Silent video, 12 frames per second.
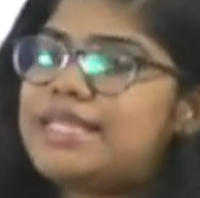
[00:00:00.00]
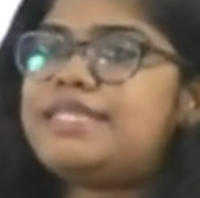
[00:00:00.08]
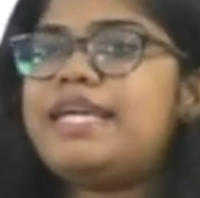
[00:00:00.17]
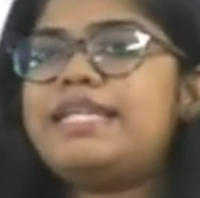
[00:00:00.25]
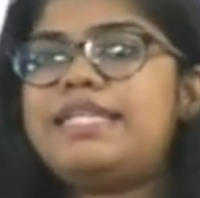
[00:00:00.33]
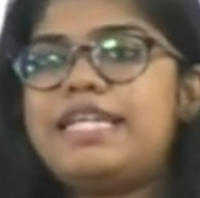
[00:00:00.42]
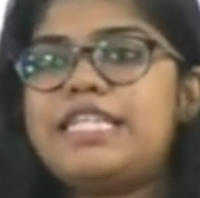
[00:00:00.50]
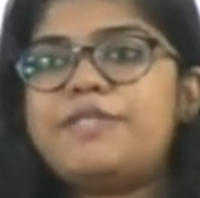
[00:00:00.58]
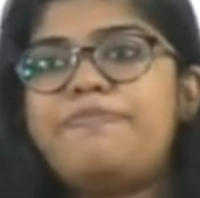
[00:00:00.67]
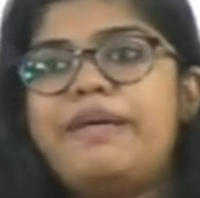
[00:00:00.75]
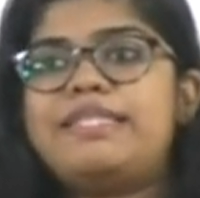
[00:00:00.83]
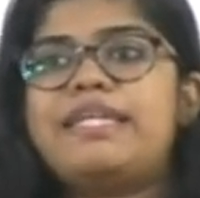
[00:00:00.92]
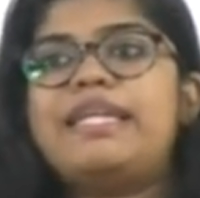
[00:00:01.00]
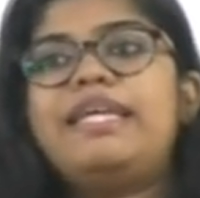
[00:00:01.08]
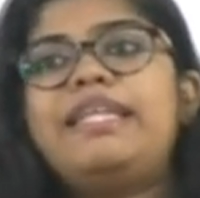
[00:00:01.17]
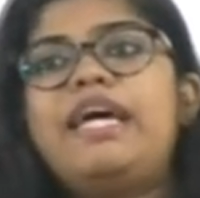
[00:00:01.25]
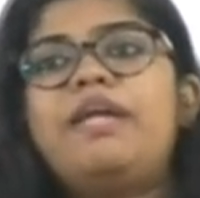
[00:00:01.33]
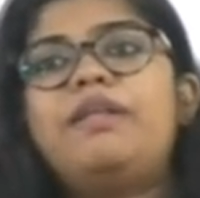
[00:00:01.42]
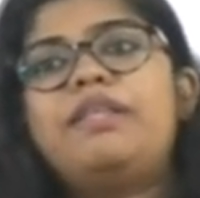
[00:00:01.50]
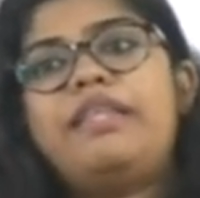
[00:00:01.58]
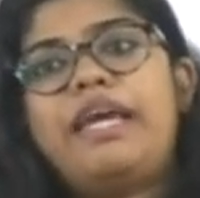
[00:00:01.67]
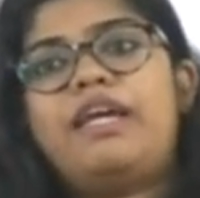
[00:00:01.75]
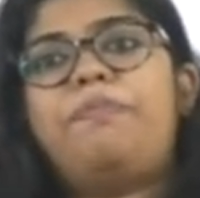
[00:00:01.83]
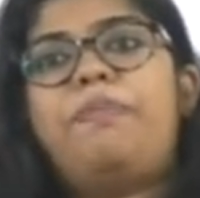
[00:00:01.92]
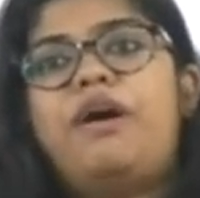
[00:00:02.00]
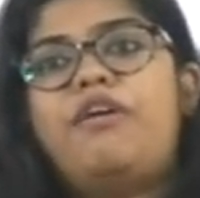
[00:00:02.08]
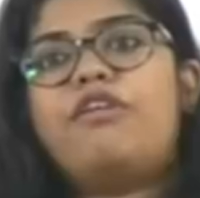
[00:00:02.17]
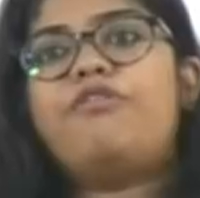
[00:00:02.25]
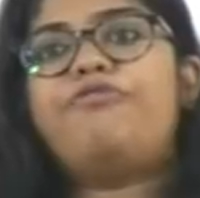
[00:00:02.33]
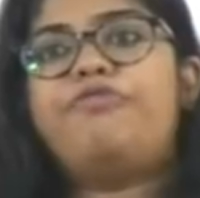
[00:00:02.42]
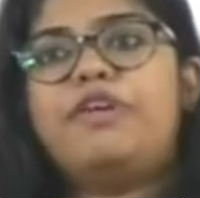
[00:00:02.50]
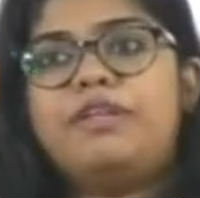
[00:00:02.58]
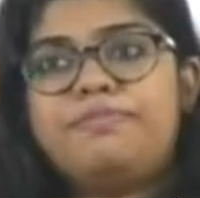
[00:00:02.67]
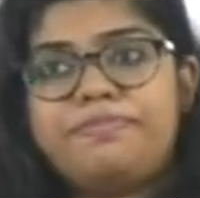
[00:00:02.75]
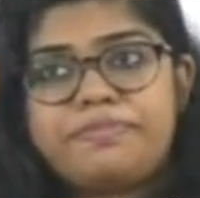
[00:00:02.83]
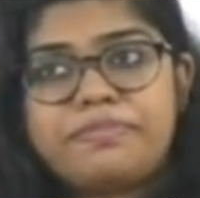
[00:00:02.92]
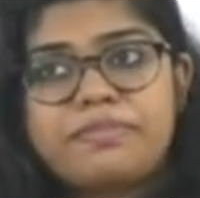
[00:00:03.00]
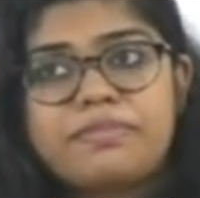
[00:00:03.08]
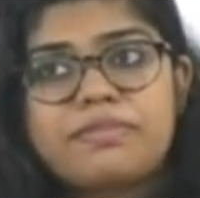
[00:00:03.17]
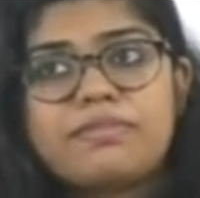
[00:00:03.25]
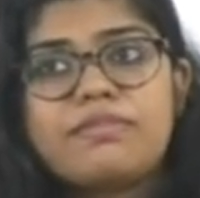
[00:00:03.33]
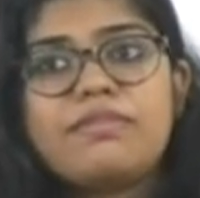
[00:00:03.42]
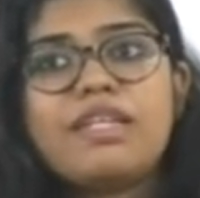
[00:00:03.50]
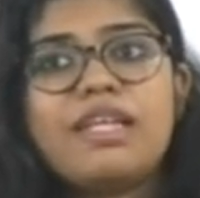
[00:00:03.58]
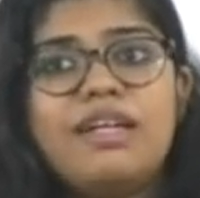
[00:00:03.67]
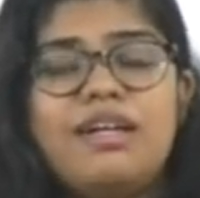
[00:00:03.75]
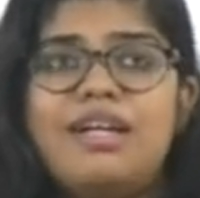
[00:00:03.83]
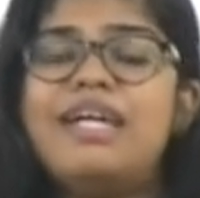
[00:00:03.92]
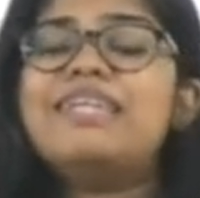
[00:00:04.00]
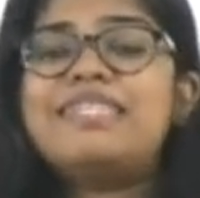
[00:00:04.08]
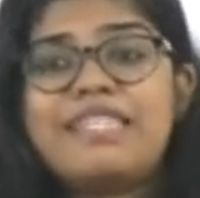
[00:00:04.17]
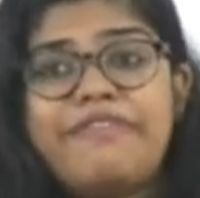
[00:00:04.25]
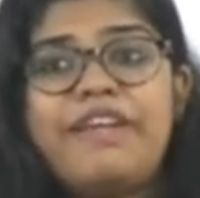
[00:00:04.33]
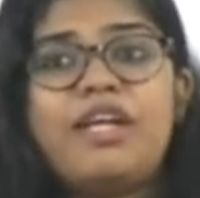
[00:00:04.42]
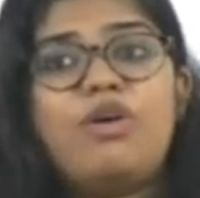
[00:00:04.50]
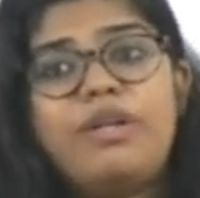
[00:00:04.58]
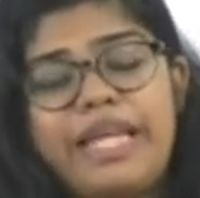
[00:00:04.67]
SAT is basically they're the power of a civil court.